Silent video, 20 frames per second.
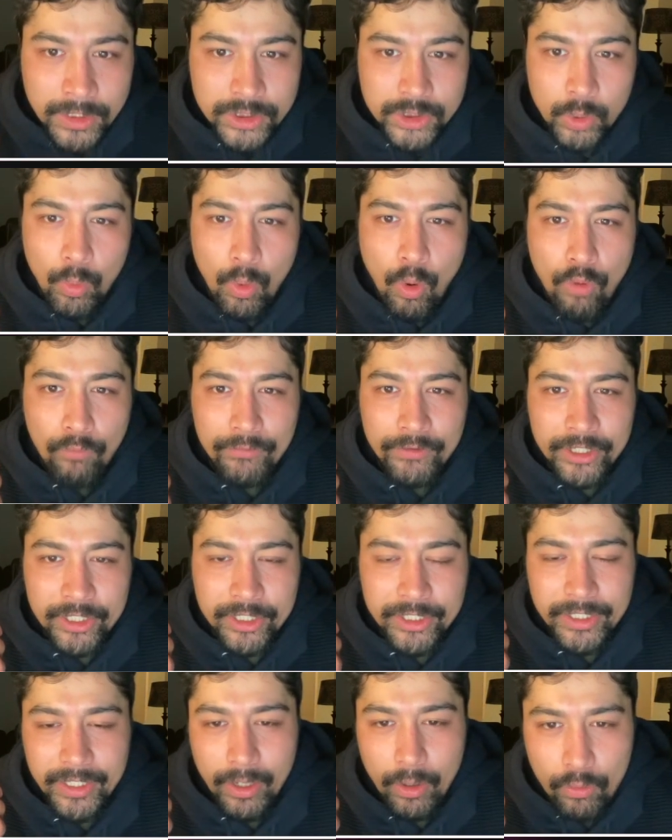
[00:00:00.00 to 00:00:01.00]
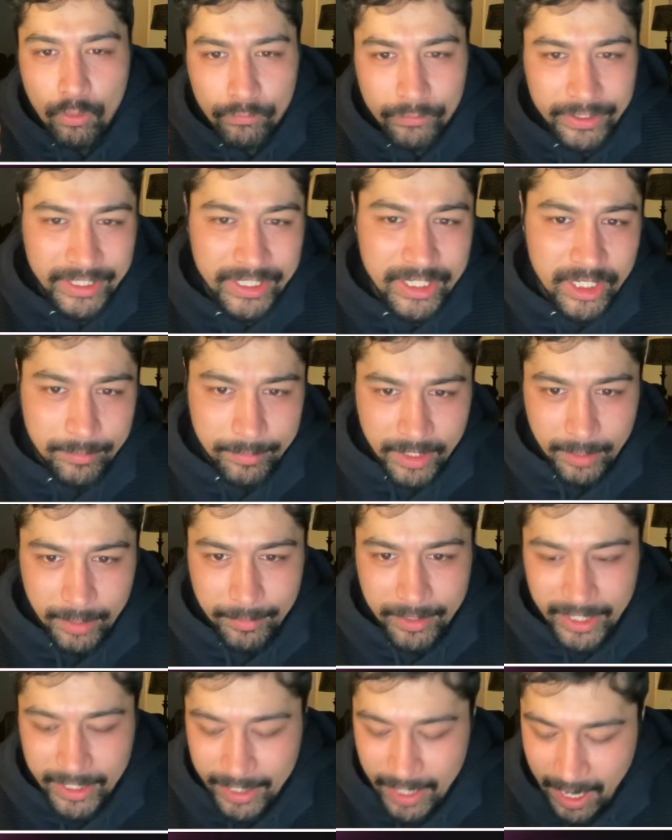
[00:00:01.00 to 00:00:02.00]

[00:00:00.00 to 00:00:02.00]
So overheat gonna be coming in.